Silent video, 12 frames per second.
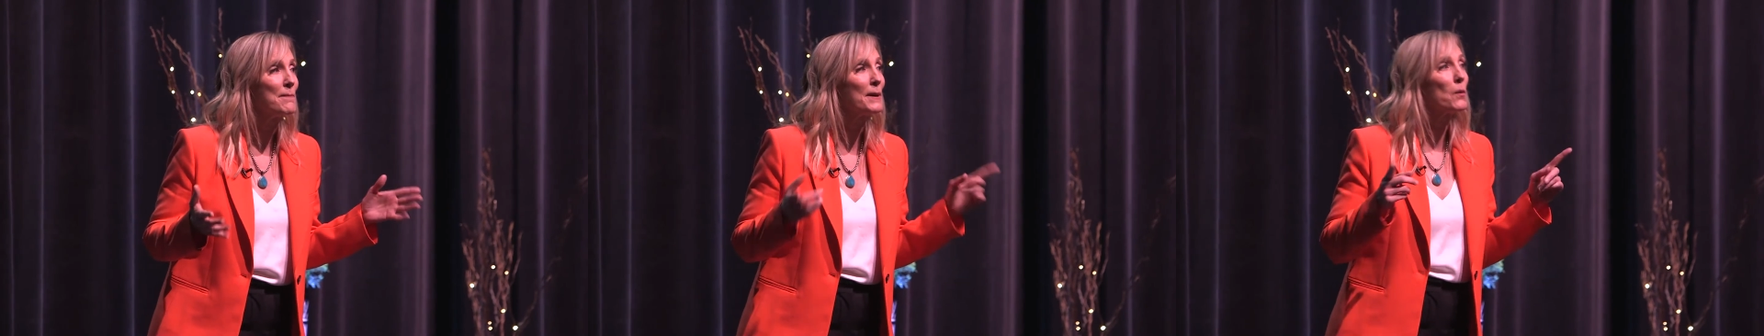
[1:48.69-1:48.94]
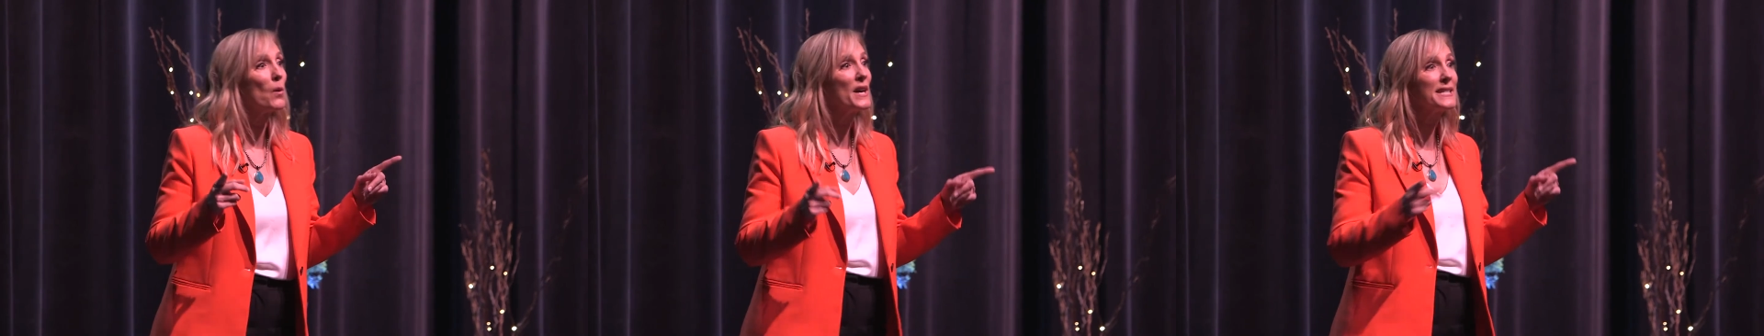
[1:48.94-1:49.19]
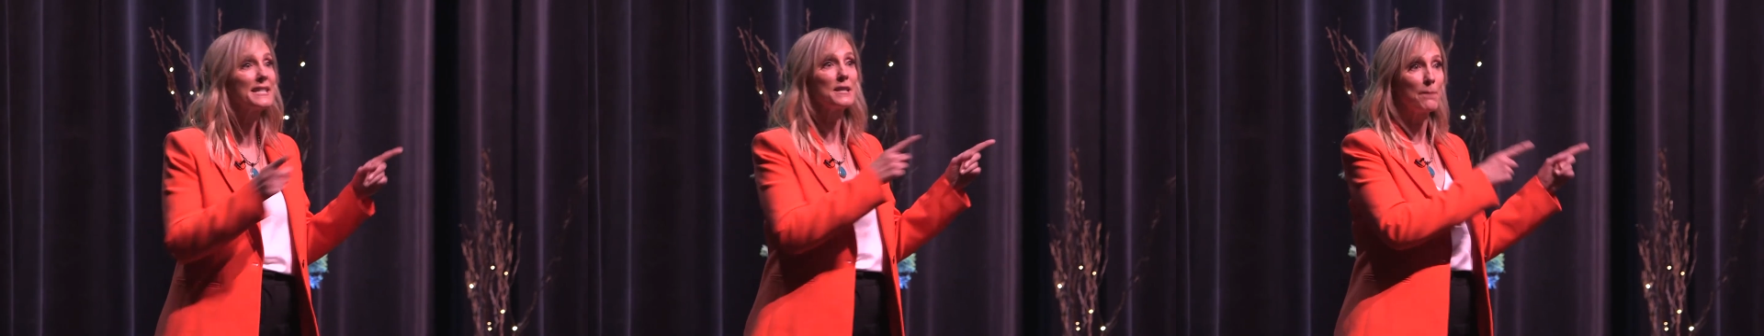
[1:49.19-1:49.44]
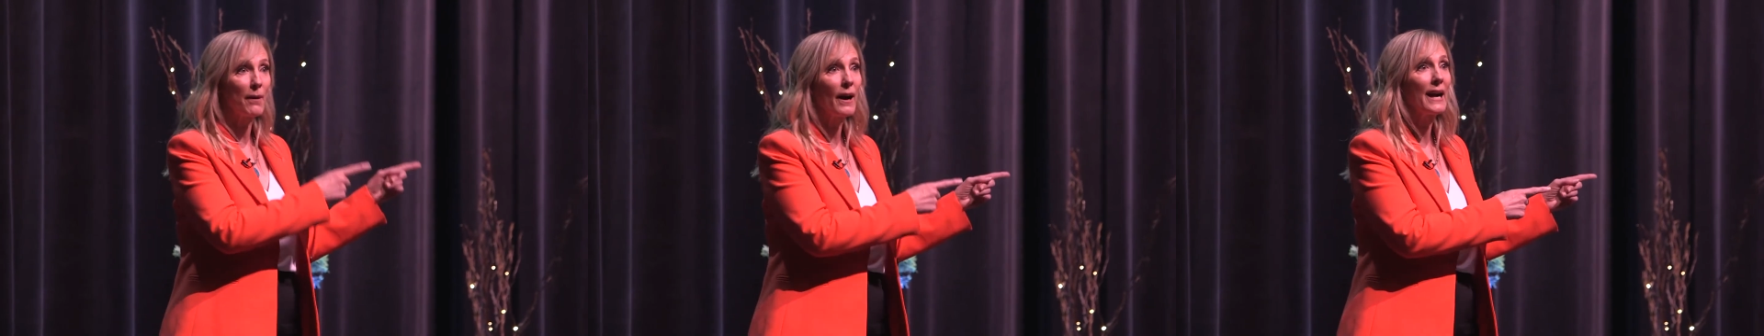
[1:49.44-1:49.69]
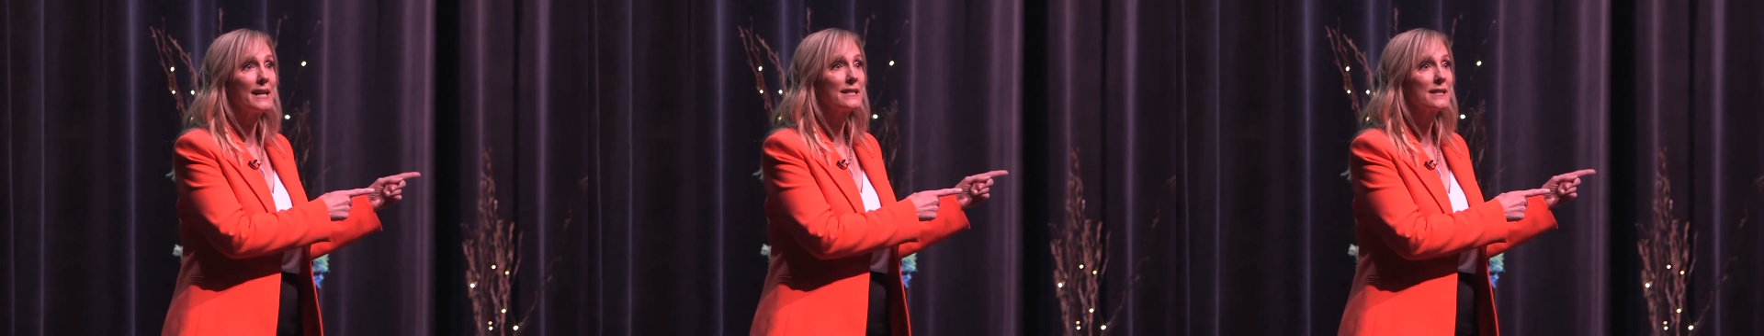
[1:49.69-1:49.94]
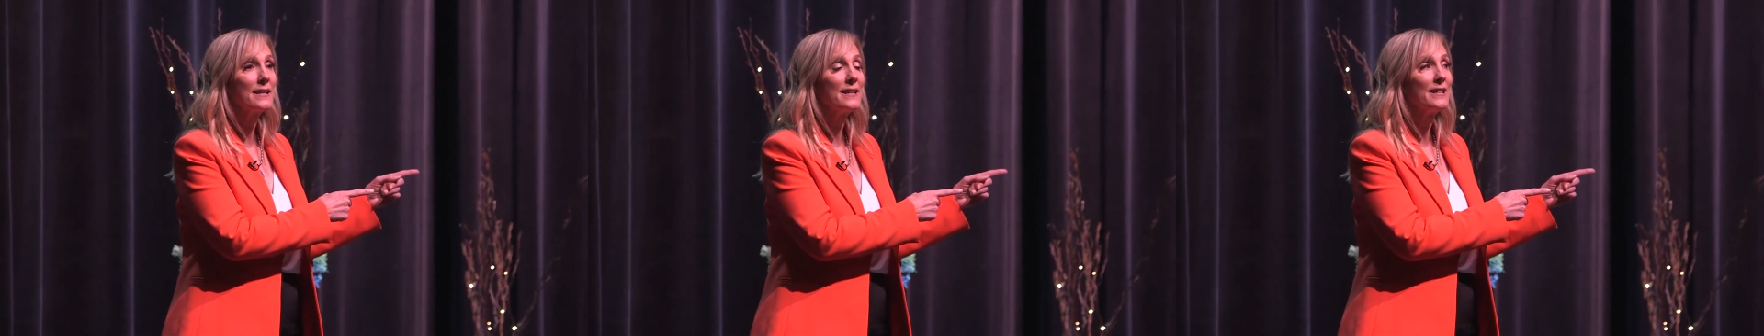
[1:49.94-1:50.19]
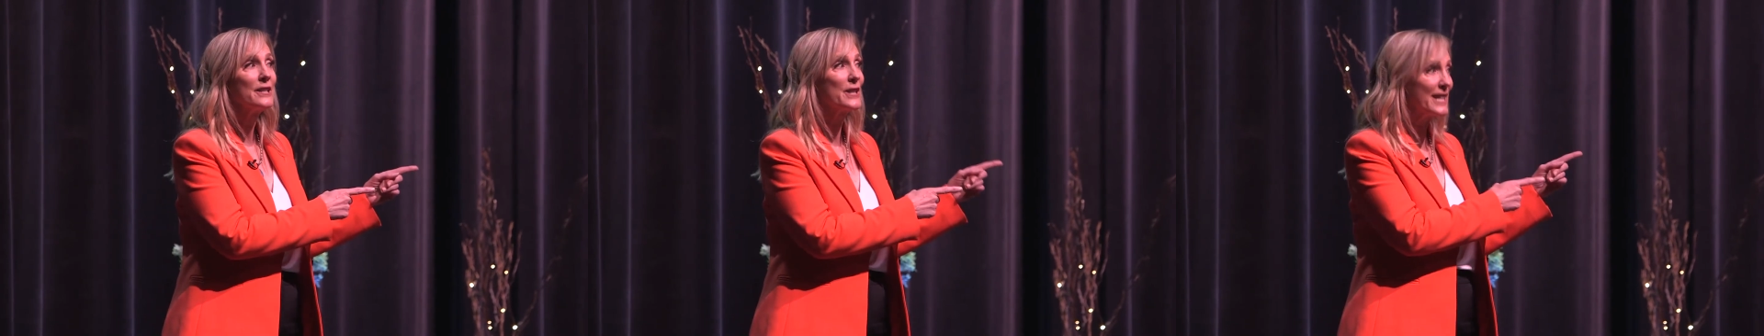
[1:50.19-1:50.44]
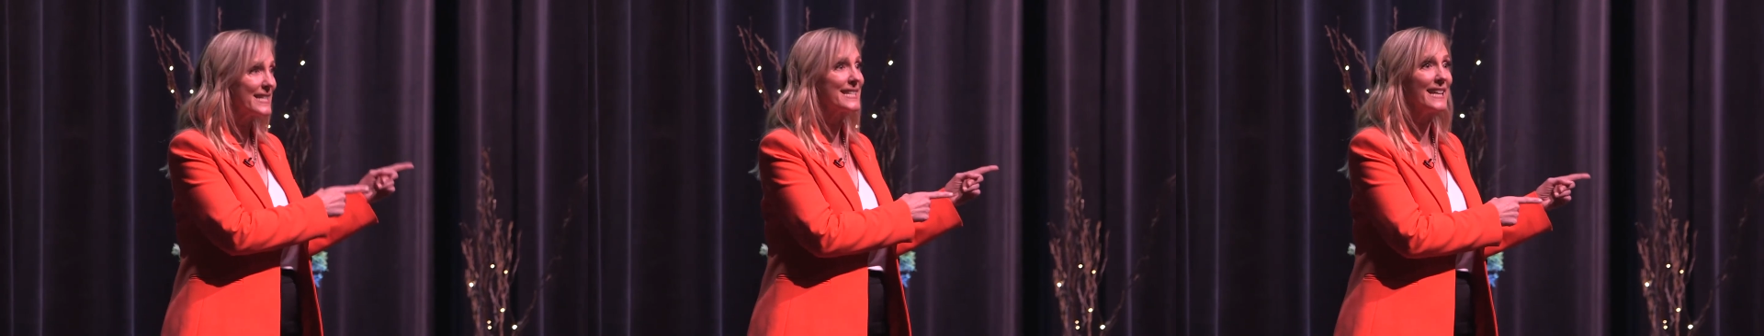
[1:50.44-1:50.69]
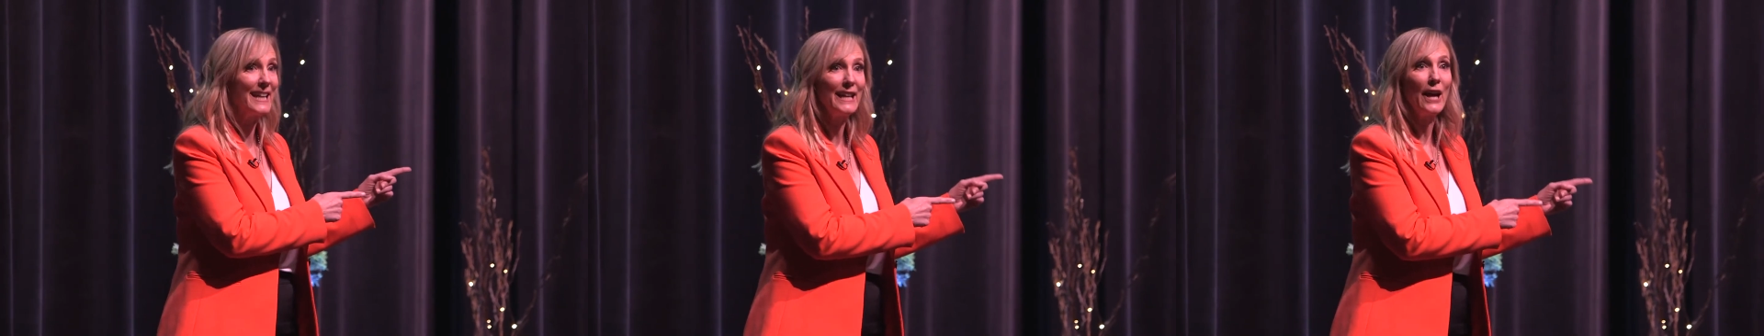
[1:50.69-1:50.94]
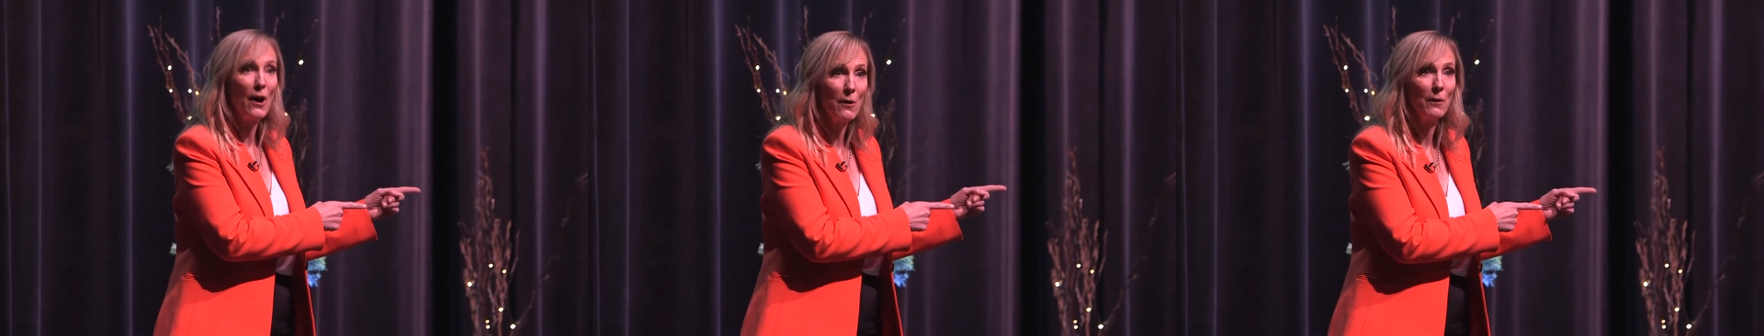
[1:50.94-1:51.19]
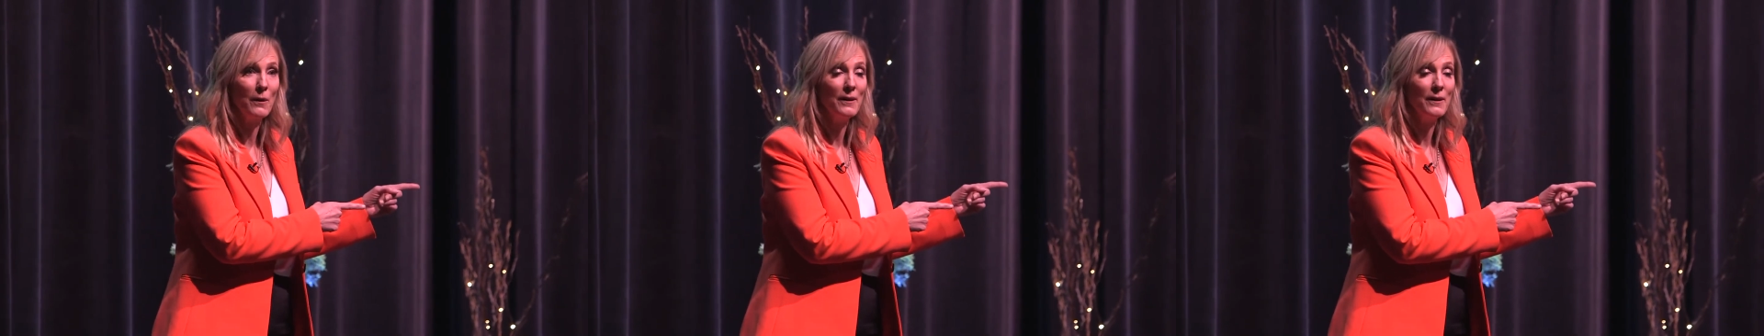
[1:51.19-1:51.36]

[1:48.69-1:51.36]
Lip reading: it was a surprise to the CEO.